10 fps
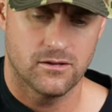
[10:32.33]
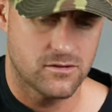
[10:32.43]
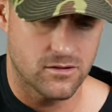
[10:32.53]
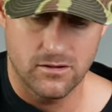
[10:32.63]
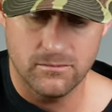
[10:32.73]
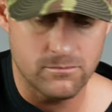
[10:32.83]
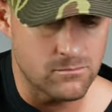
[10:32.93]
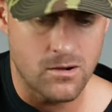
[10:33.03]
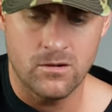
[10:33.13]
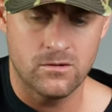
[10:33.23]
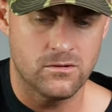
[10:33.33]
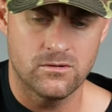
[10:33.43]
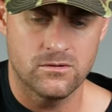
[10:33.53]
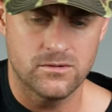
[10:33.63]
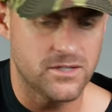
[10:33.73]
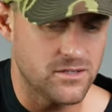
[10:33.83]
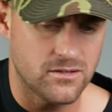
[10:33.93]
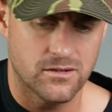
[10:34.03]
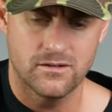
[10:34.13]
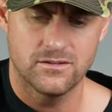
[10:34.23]
Come on
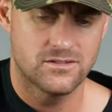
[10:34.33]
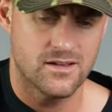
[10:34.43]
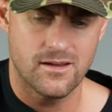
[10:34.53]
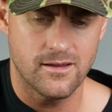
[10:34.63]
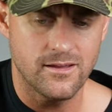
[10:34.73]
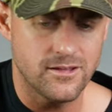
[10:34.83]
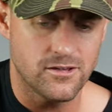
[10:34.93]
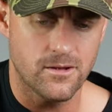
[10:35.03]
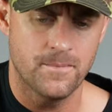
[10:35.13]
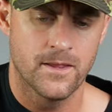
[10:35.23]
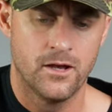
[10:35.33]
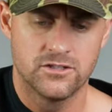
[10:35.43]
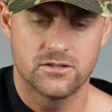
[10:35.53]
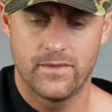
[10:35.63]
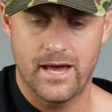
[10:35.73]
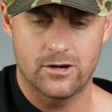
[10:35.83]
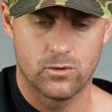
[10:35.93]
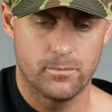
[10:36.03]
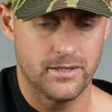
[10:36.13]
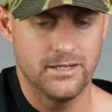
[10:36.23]
in, take your... So that'll
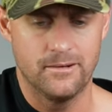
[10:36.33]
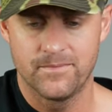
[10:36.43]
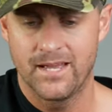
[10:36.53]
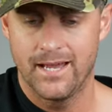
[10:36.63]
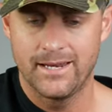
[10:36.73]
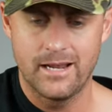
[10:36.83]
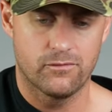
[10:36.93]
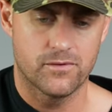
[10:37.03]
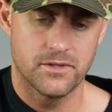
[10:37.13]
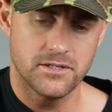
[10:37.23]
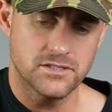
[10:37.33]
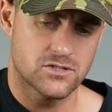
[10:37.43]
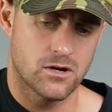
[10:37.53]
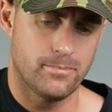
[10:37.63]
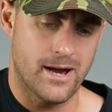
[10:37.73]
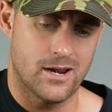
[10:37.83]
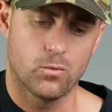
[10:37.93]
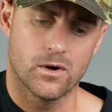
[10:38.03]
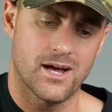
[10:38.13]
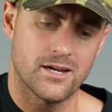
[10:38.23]
repeat. And now for this strum
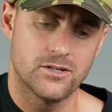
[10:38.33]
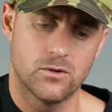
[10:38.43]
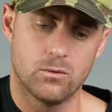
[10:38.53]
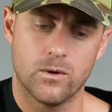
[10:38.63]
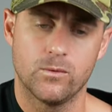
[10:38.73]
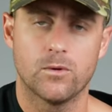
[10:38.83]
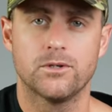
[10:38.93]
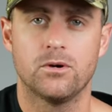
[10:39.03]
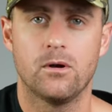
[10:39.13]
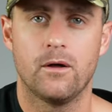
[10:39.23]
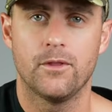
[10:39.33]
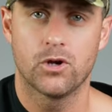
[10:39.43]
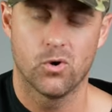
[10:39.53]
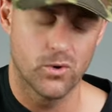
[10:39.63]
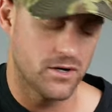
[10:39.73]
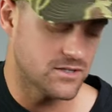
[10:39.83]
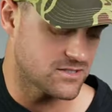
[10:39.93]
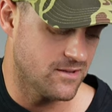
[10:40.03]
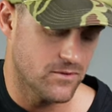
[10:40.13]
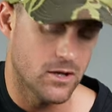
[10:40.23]
pattern, we're kind of doing what we were doing on the
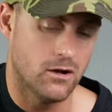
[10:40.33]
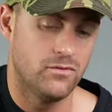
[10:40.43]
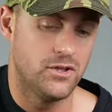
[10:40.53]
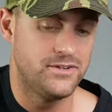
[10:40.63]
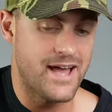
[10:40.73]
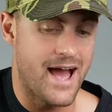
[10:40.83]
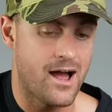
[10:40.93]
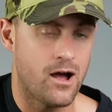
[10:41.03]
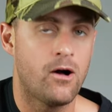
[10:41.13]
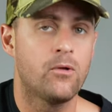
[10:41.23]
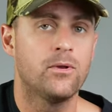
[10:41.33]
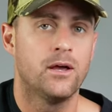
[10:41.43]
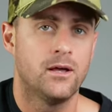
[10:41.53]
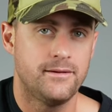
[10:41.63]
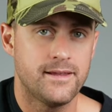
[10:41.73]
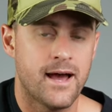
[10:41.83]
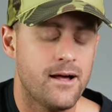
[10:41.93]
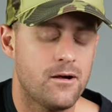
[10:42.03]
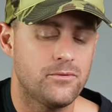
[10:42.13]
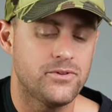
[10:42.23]
chorus of the down,
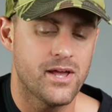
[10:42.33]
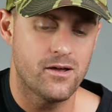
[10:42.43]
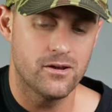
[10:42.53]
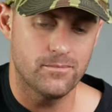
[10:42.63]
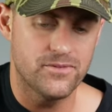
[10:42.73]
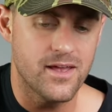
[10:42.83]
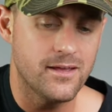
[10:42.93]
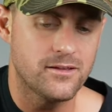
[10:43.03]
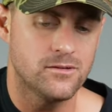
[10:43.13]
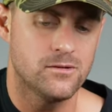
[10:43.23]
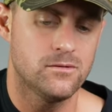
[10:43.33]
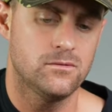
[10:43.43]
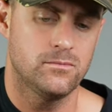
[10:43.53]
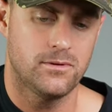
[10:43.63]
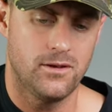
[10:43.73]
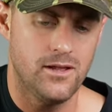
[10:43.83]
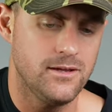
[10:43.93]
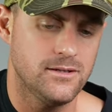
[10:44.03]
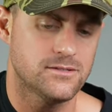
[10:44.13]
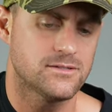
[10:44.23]
down, down, up, take your
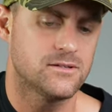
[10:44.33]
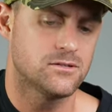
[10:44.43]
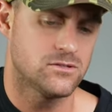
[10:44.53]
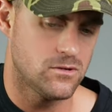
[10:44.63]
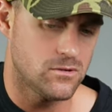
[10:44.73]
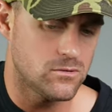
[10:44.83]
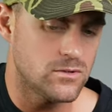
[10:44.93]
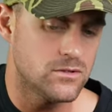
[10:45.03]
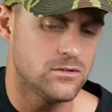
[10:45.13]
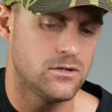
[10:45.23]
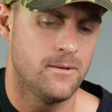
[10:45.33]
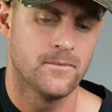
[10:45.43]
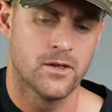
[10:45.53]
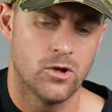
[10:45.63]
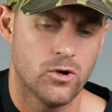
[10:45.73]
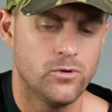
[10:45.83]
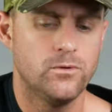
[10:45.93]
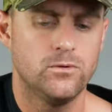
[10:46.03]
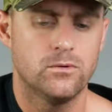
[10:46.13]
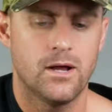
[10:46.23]
place. There's no one who
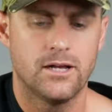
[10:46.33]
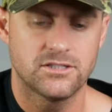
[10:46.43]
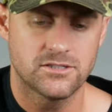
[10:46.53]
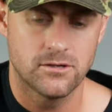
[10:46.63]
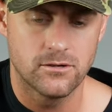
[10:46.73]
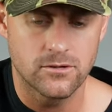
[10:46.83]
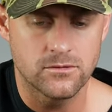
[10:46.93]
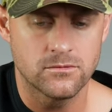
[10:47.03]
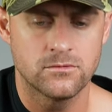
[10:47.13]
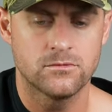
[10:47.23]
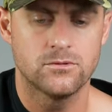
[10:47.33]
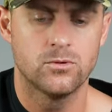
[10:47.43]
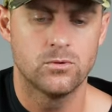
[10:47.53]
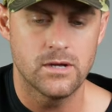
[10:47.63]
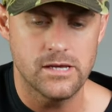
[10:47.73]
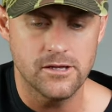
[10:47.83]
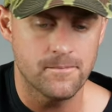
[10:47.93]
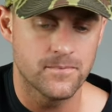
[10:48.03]
has turned away.